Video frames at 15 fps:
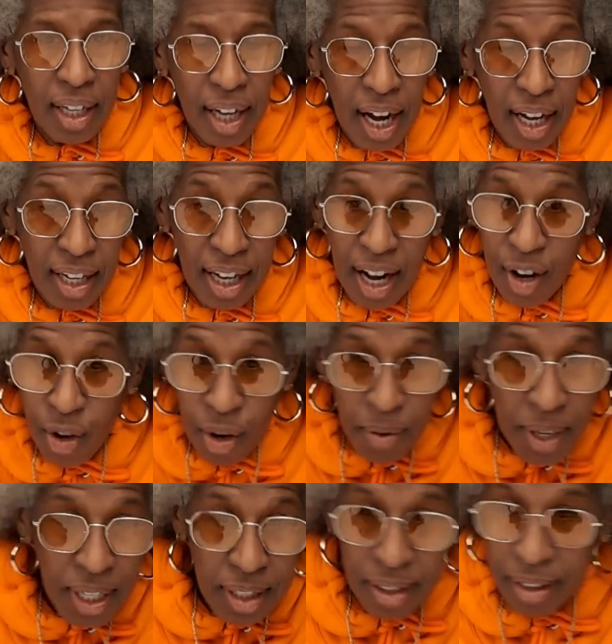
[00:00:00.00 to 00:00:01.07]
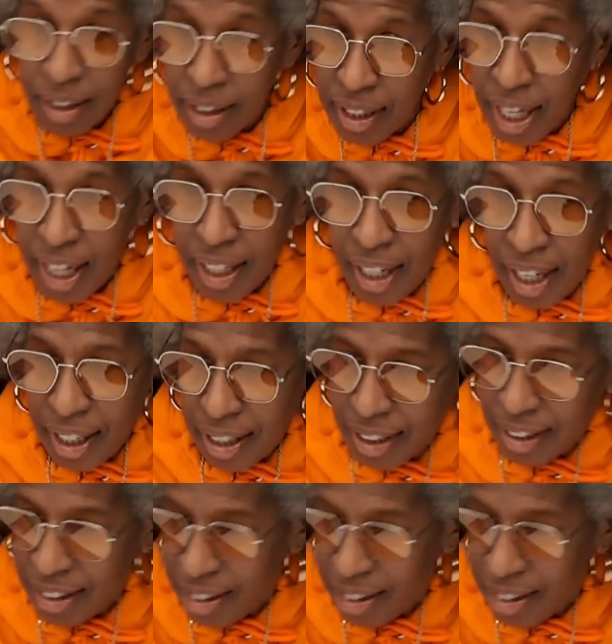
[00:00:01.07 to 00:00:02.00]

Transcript: And I always look like I, you know,